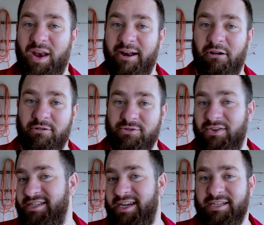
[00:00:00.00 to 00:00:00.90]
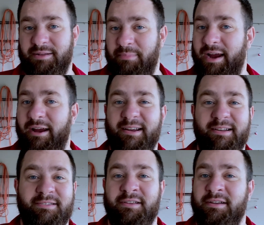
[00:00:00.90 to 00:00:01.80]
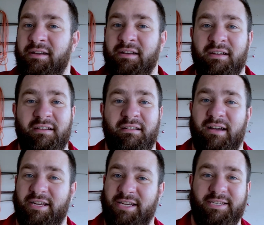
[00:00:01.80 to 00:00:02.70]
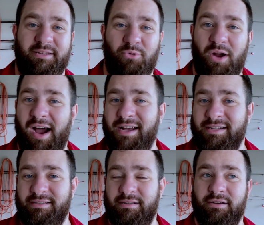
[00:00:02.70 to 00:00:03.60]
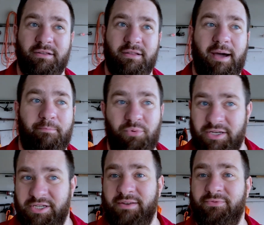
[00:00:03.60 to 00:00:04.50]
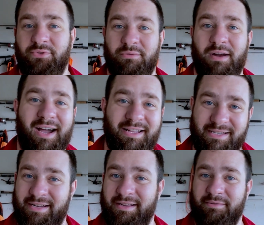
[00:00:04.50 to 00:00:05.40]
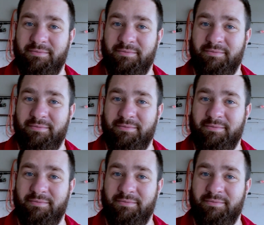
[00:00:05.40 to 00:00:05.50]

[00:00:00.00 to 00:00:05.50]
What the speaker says: at all. So I changed the bearings, I changed the rod, or I put Gen 4 rods in it.